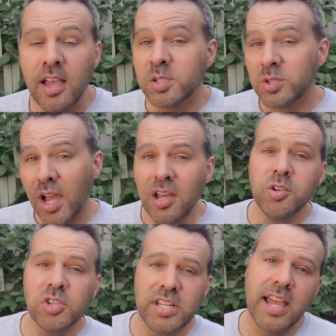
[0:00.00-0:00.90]
So to
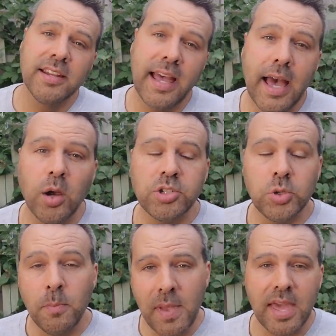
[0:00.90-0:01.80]
understand how
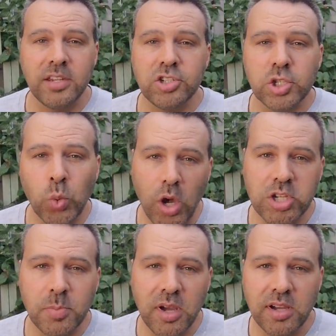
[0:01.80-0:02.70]
to manage
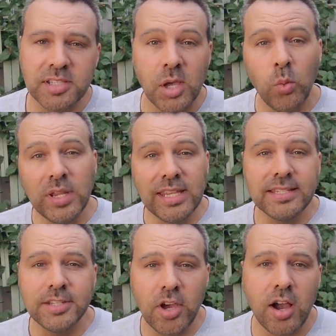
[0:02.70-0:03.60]
squash bugs, we need
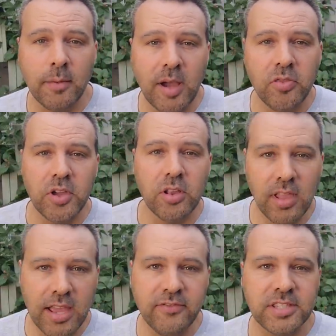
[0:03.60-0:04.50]
to talk about their
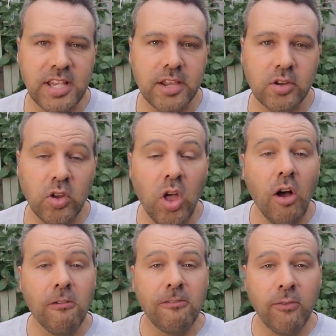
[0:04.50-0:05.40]
life cycle.
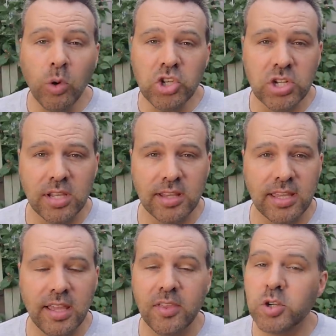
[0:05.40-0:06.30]

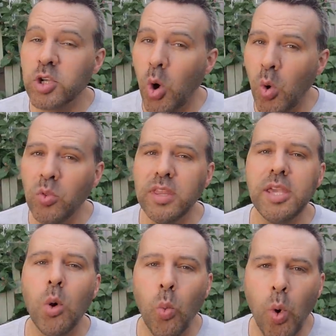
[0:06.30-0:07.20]
Fortunately, there's
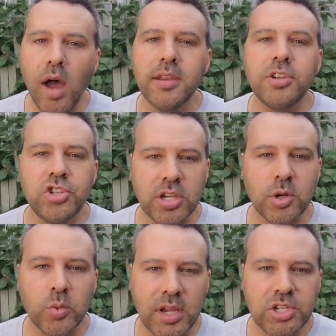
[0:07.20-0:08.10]
only one
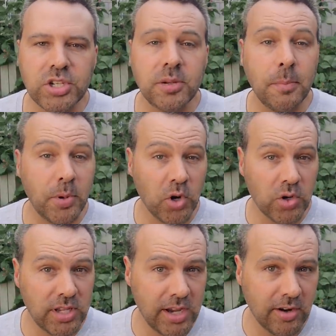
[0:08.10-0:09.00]
generation per
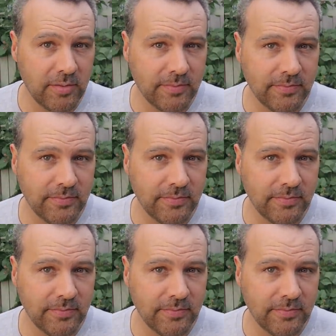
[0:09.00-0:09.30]
year.